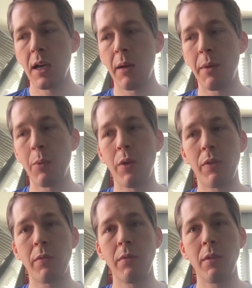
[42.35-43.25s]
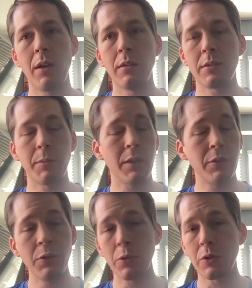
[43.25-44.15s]
And with some of
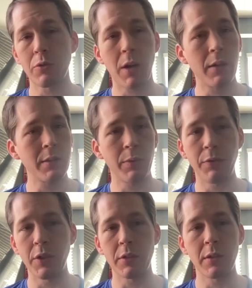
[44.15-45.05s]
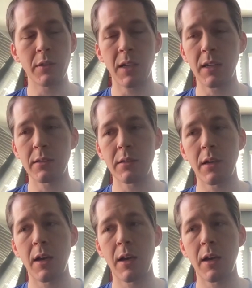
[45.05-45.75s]
these newer trials that we've just discussed,